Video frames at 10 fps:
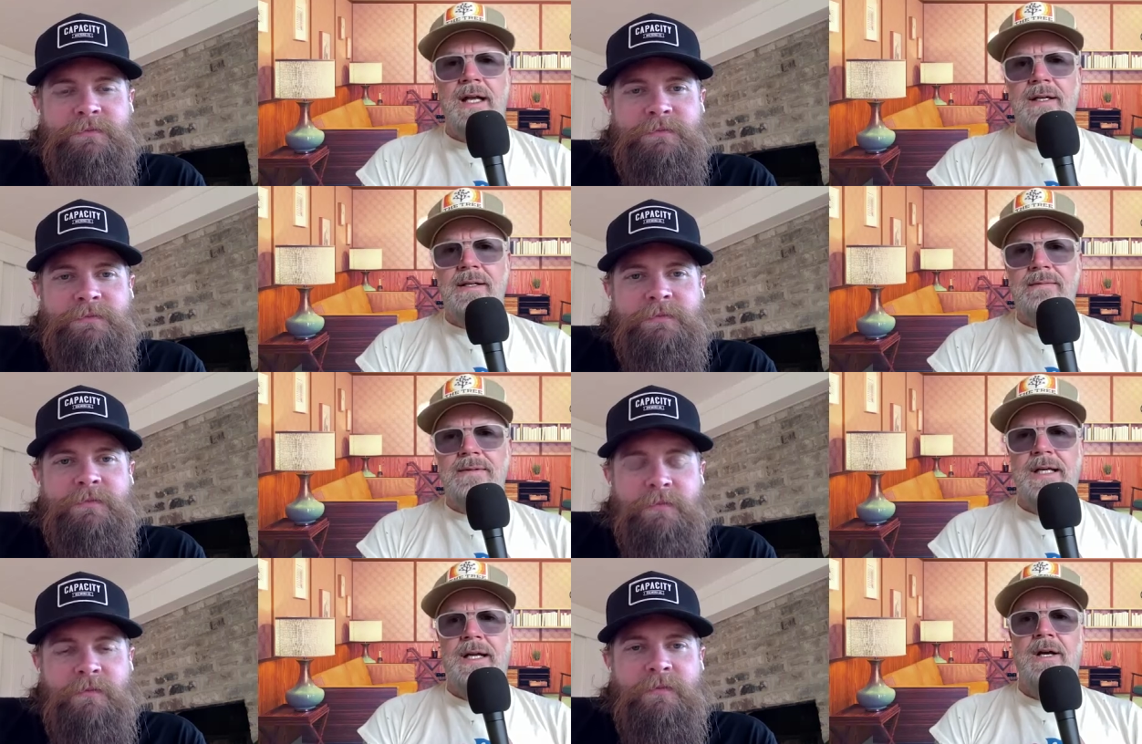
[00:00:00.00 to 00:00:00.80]
Speaker 1: and
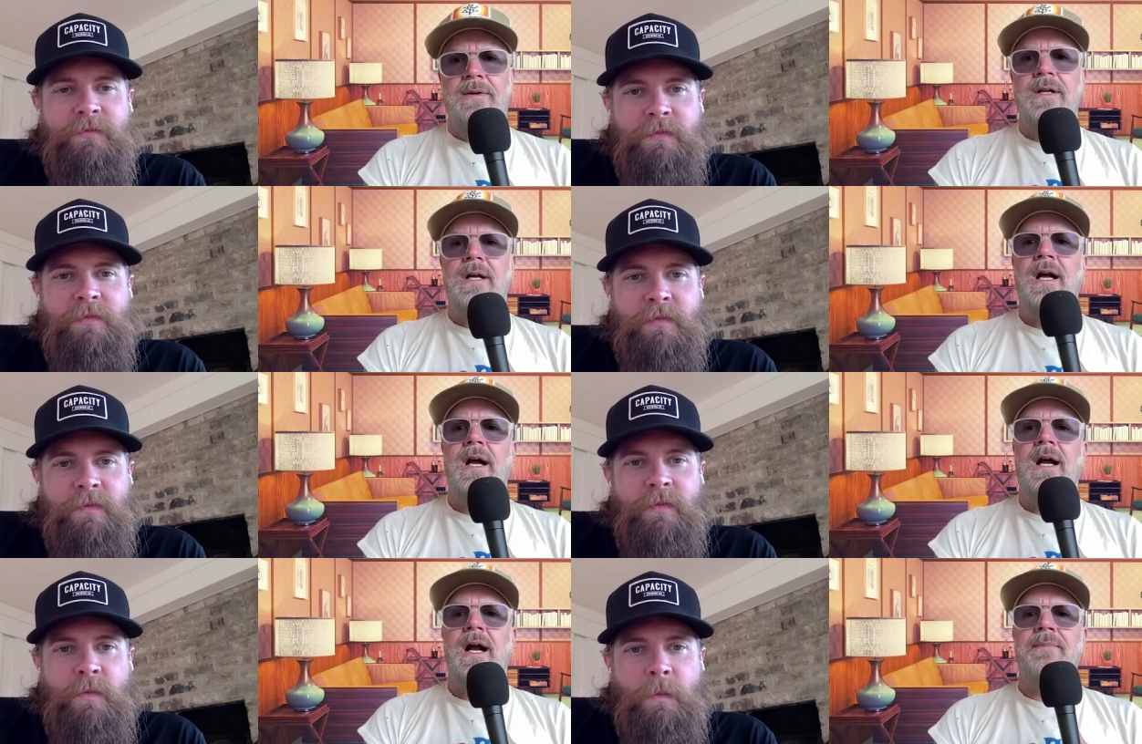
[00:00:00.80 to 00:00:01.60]
you know,
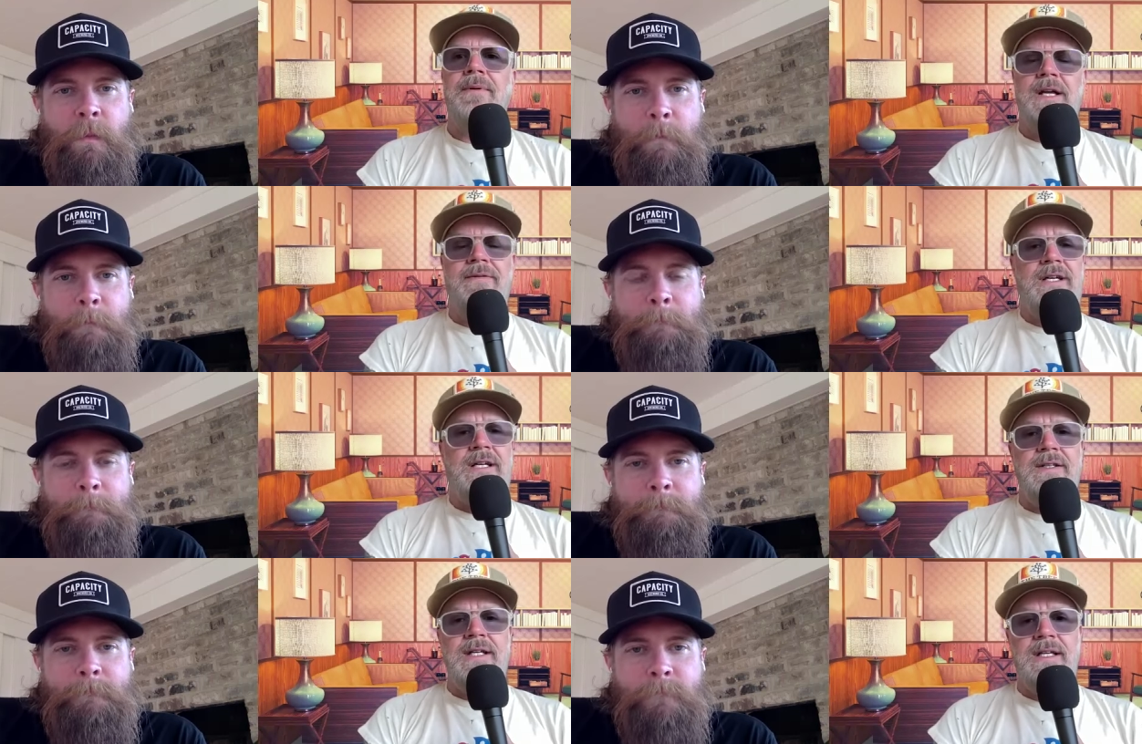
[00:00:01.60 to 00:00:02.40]
uh, I believe he
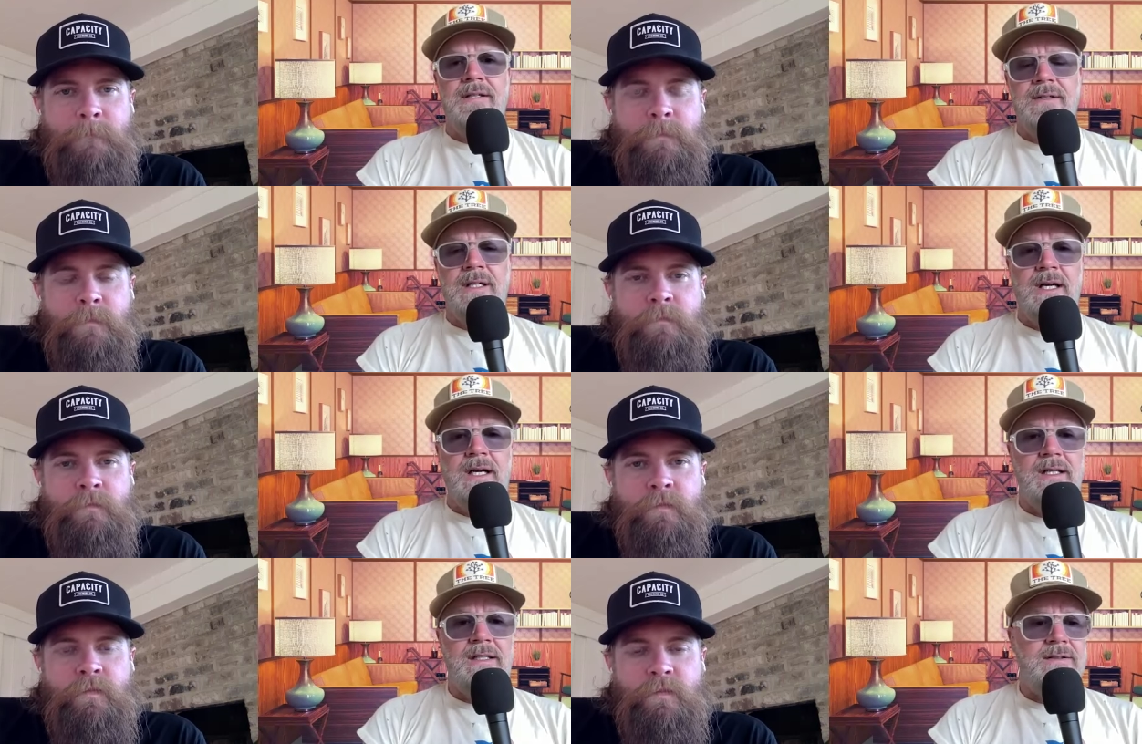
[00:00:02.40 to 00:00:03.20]
did the
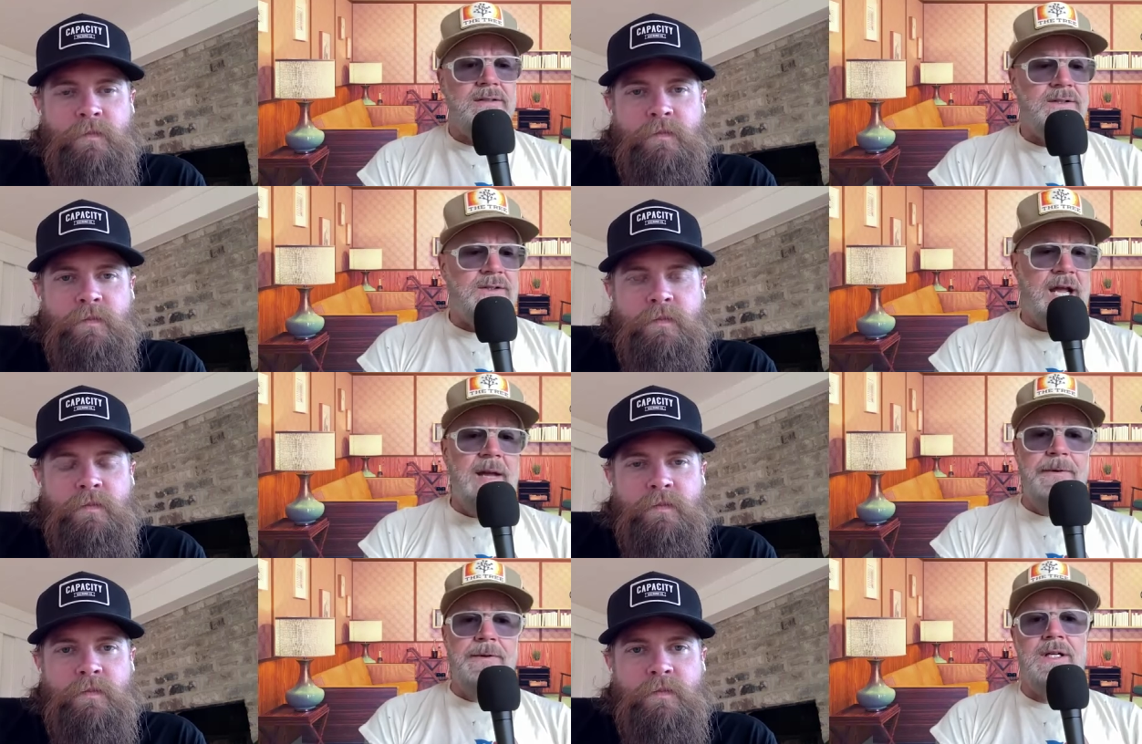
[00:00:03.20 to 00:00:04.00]
uh,
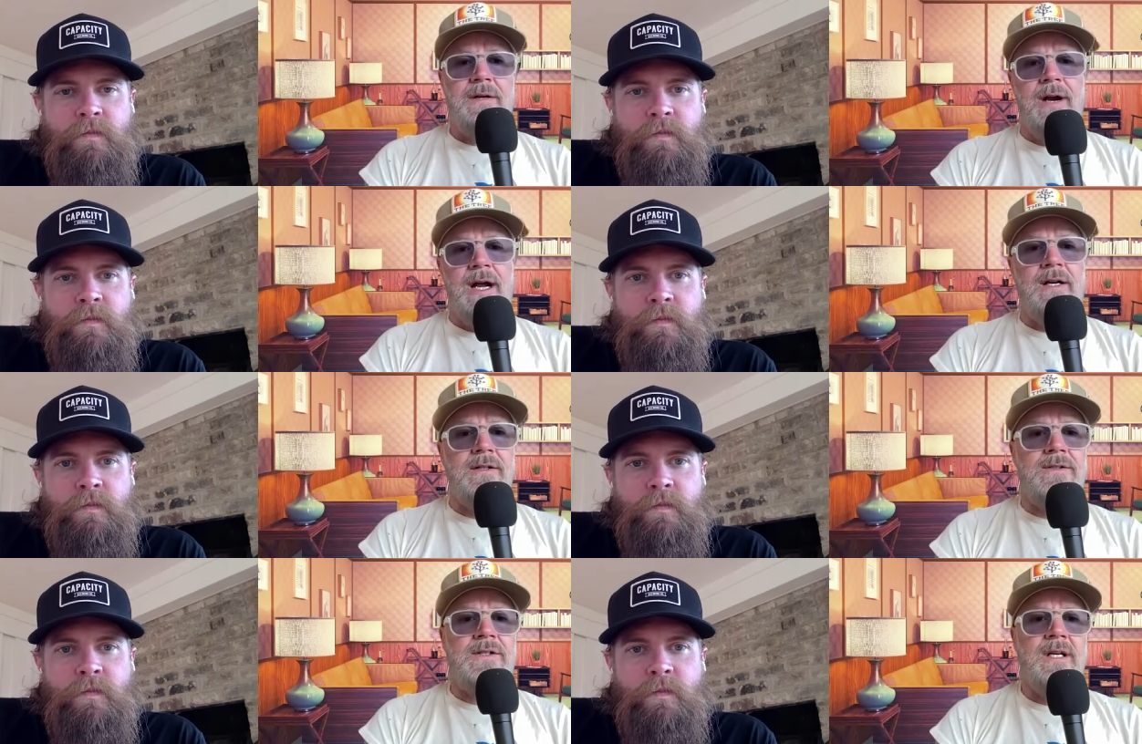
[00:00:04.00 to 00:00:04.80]
Stapleton
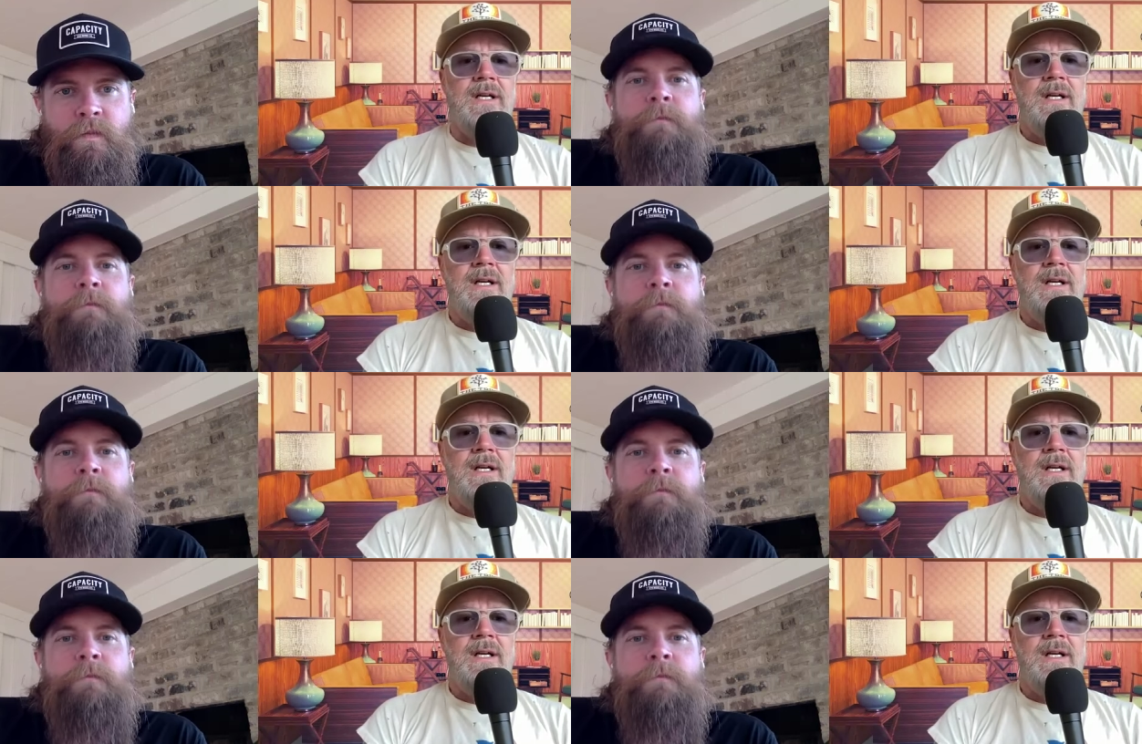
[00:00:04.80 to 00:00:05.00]
records.